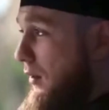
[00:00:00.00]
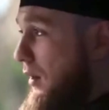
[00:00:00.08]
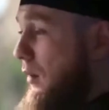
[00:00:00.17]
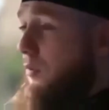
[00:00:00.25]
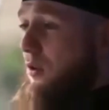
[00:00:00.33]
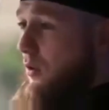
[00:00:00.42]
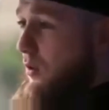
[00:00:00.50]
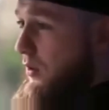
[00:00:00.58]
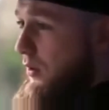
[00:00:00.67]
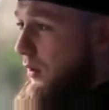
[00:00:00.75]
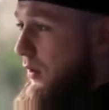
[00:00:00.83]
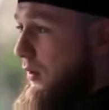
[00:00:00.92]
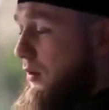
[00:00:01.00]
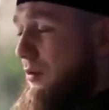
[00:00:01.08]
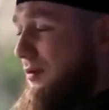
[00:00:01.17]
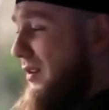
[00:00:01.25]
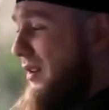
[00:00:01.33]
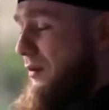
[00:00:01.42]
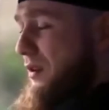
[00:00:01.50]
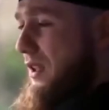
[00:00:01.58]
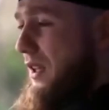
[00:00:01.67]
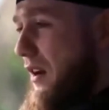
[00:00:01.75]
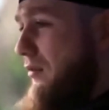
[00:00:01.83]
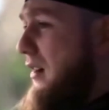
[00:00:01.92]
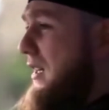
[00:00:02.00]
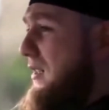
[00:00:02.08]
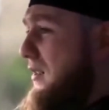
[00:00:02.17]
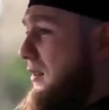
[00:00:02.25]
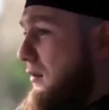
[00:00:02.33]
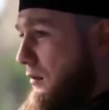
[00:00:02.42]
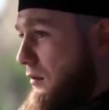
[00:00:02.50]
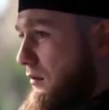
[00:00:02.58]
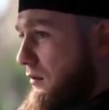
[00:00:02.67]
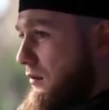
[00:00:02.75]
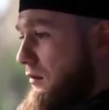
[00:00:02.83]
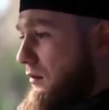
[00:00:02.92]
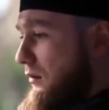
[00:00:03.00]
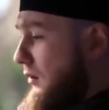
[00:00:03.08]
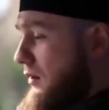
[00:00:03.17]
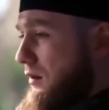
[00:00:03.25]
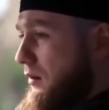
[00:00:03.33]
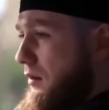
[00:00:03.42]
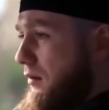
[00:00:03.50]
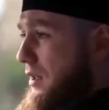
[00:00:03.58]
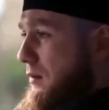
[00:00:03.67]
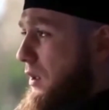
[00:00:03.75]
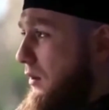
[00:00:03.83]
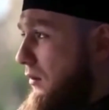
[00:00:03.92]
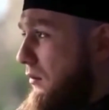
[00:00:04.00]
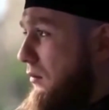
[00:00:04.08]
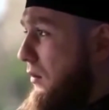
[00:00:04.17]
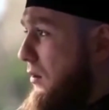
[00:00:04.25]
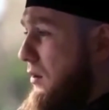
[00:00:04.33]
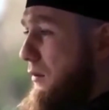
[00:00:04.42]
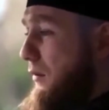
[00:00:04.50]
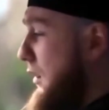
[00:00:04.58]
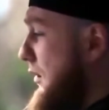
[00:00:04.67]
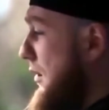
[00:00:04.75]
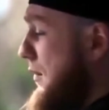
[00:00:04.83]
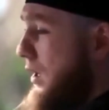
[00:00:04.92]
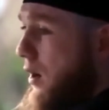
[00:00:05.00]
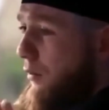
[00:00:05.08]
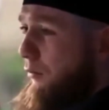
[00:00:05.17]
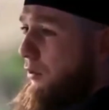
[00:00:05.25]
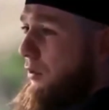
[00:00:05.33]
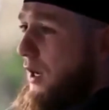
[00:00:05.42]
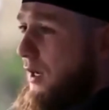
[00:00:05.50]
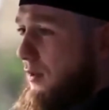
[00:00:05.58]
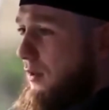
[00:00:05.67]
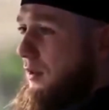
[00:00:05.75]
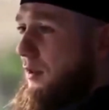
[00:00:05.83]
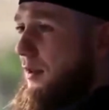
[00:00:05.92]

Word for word: up to no good, I never used to get harassed. Harassment, nothing. They let me cut through nicely,